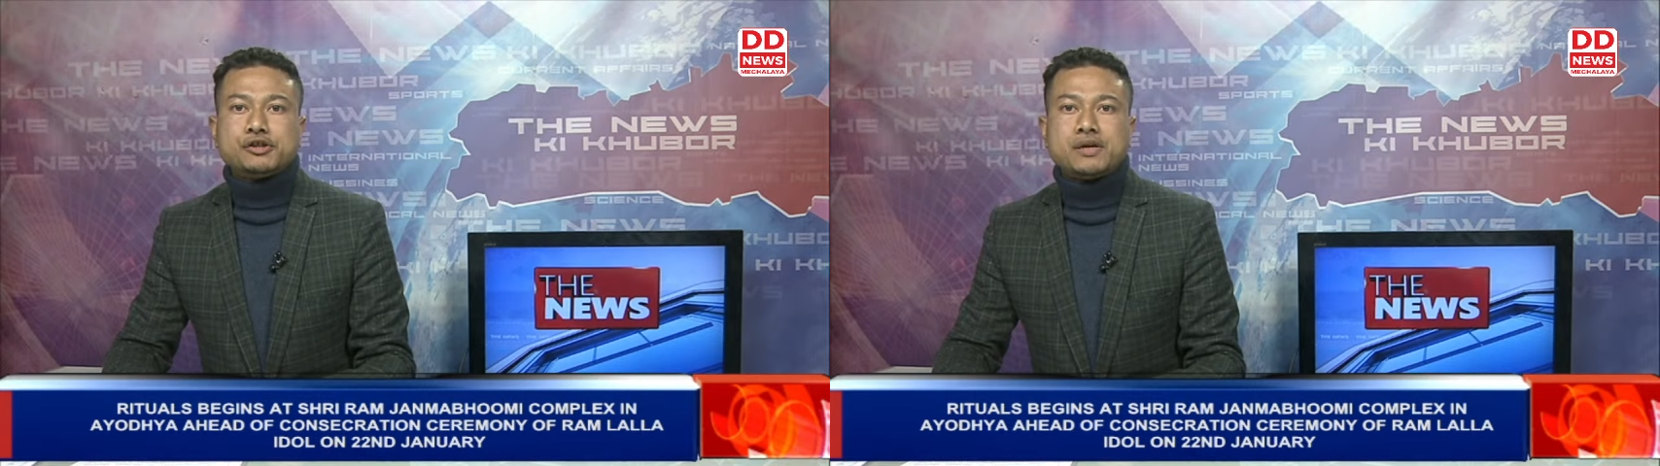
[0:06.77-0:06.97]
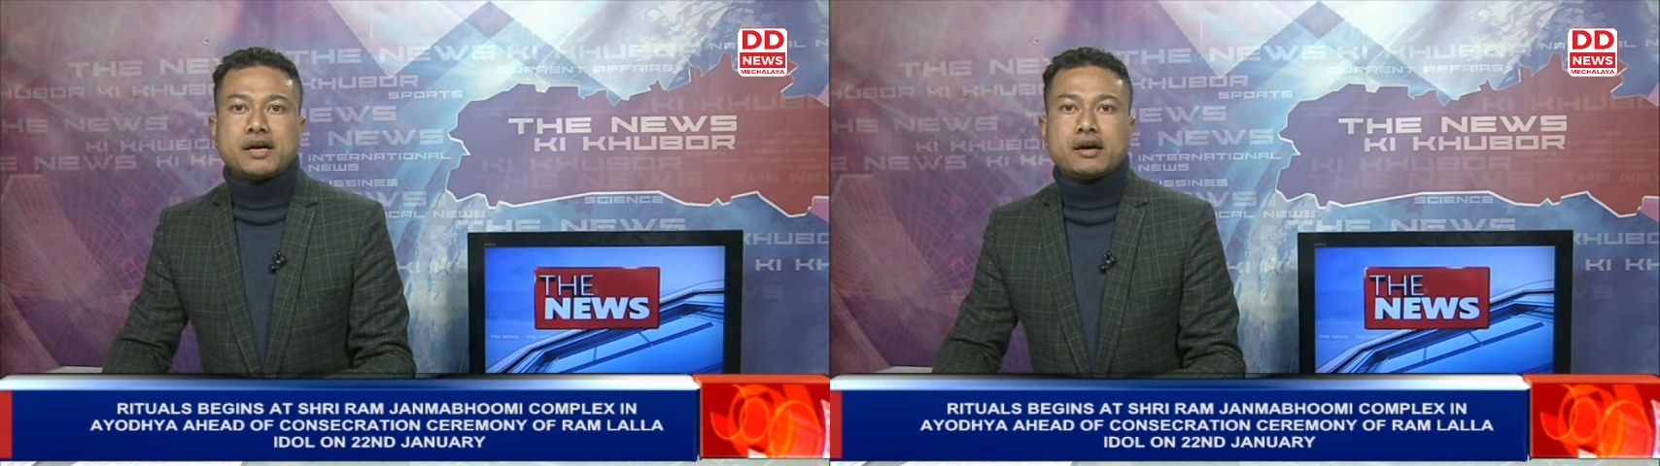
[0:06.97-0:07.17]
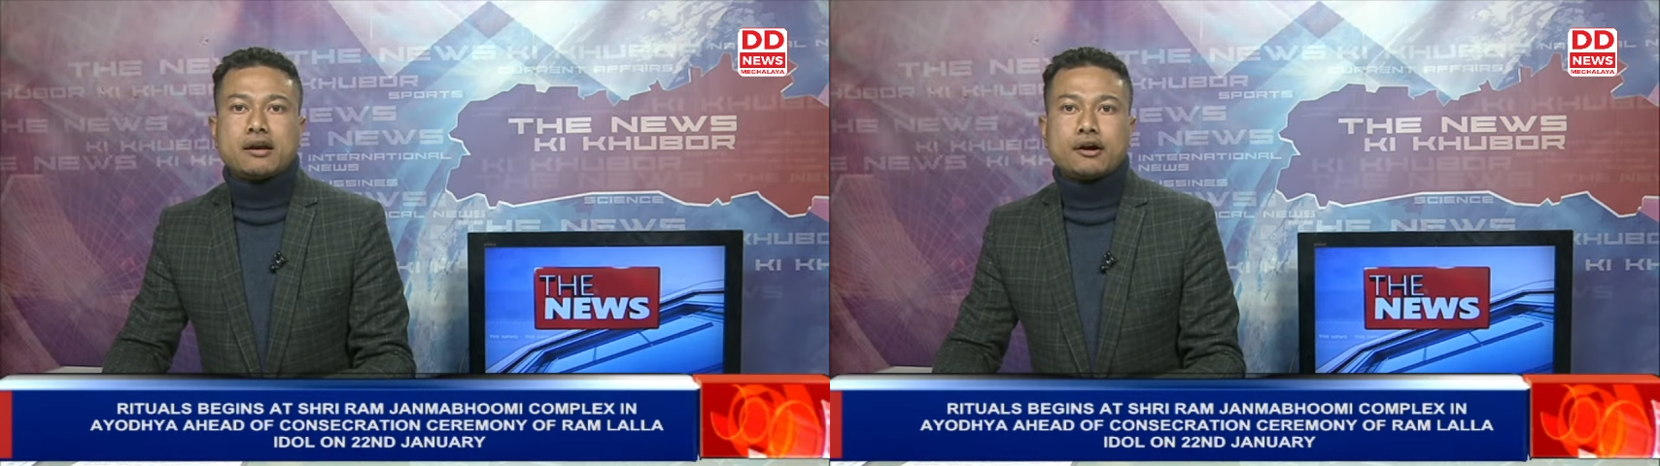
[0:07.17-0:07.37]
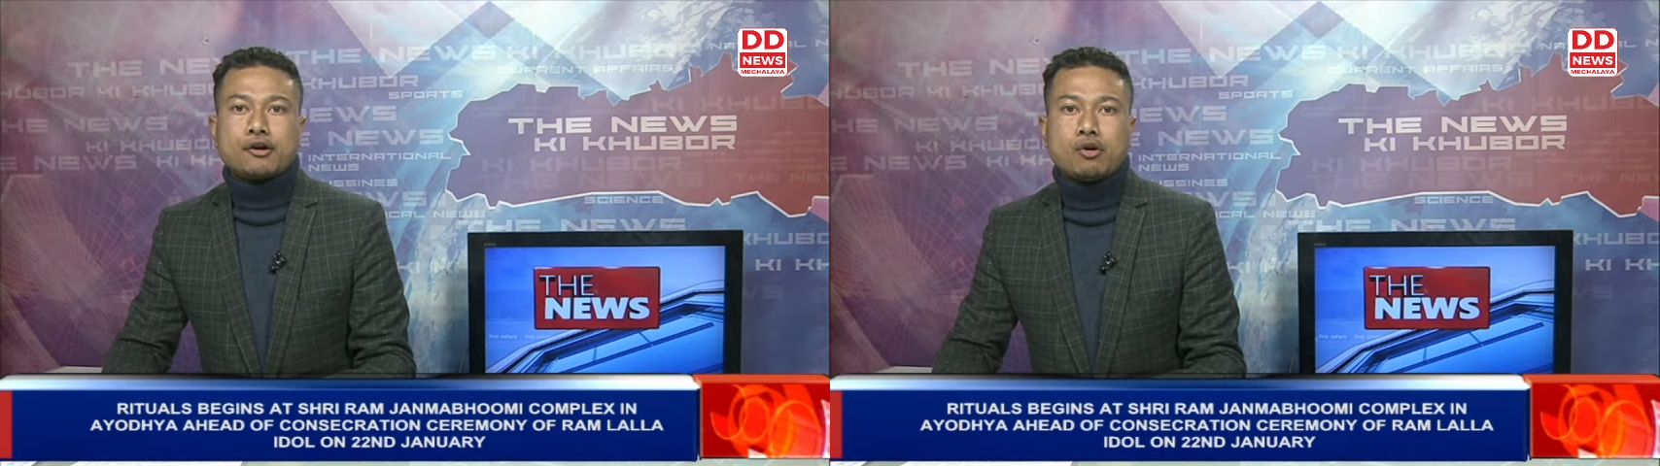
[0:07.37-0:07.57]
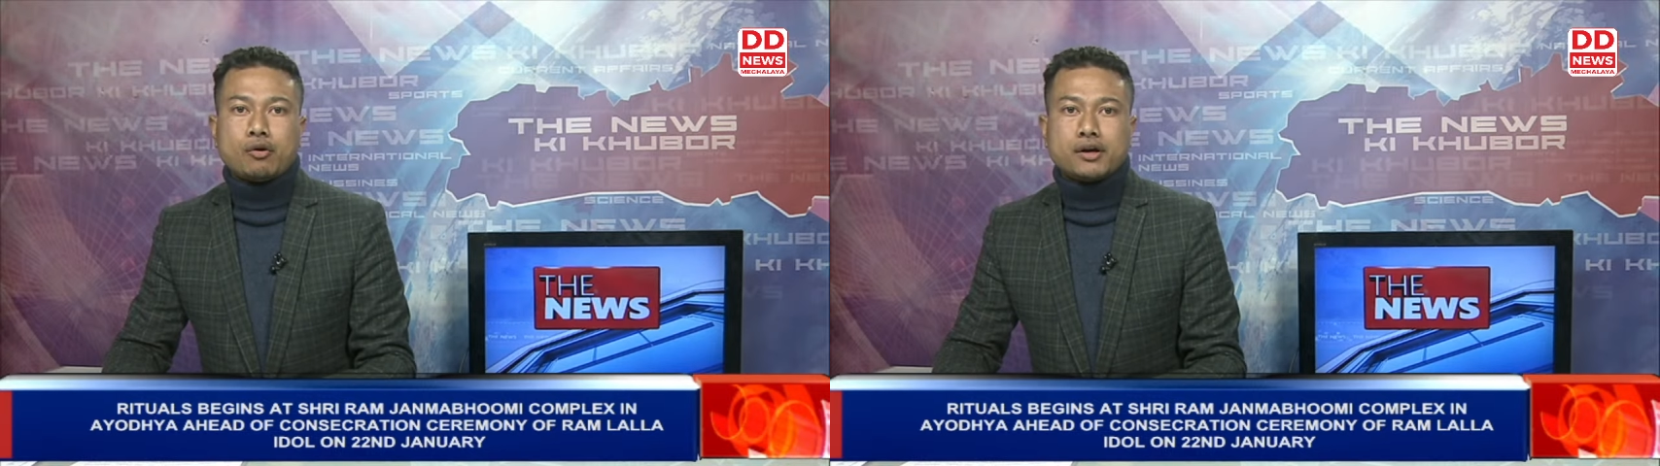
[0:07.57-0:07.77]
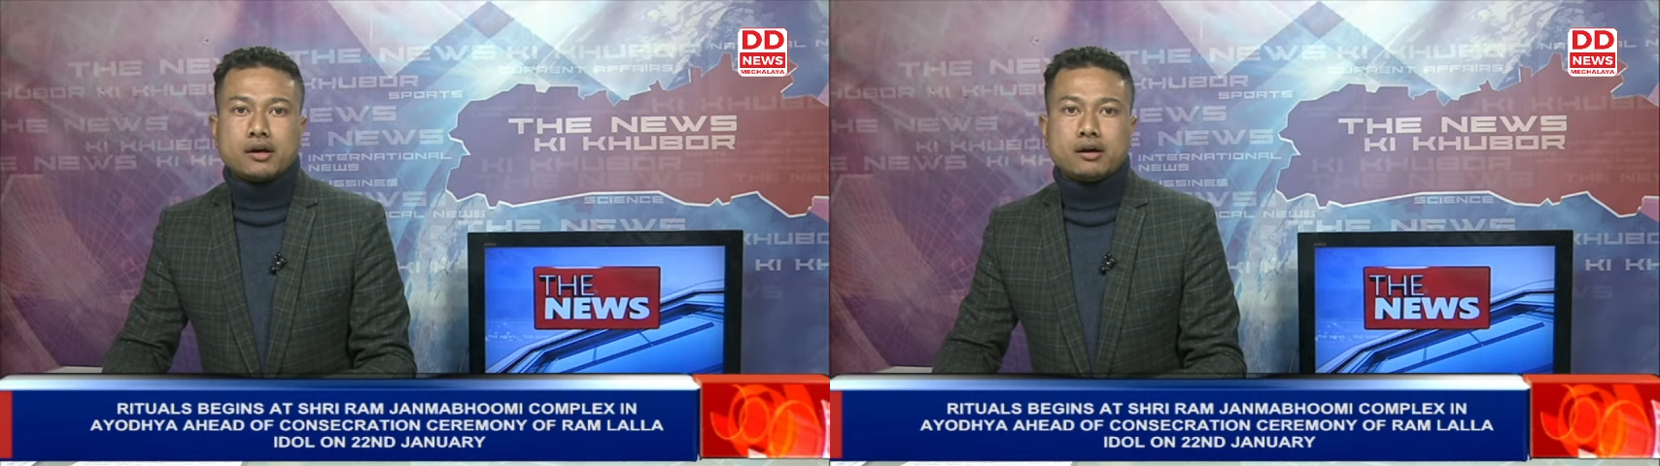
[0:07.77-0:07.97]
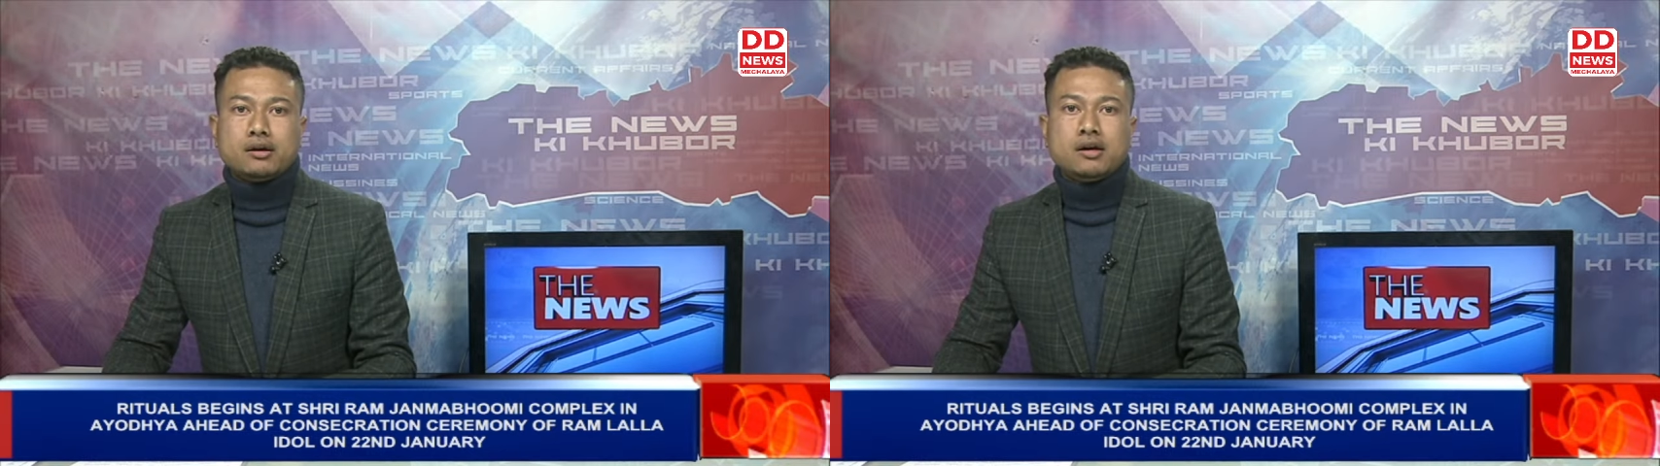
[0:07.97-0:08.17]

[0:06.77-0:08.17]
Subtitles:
today in Ayodhya.